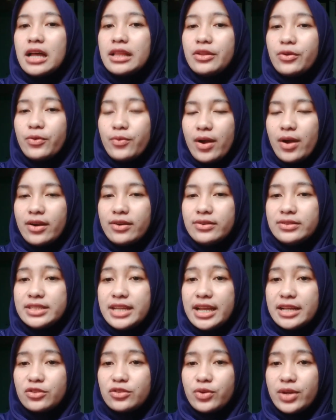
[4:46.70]
The guarantee
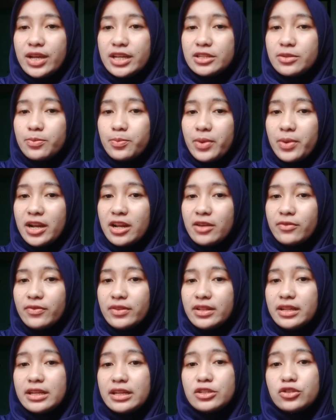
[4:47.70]
education
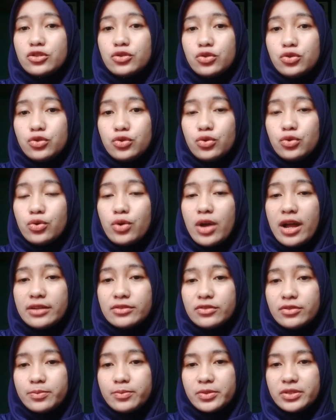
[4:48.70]
benefit is
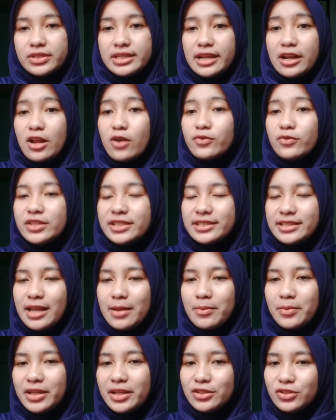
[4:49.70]
200% of the
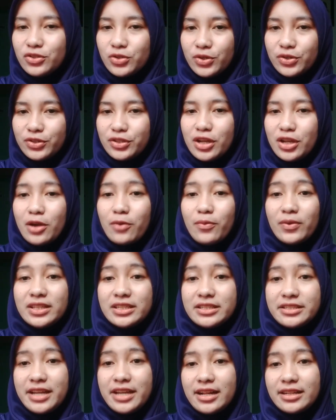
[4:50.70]
sum insured when
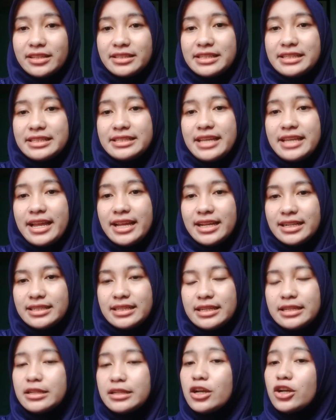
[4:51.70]
the child is
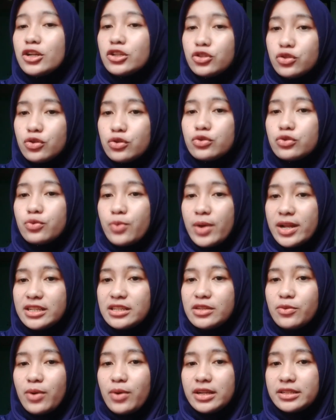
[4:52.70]
18 to
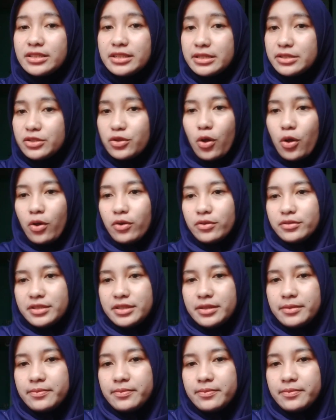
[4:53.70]
21 years old.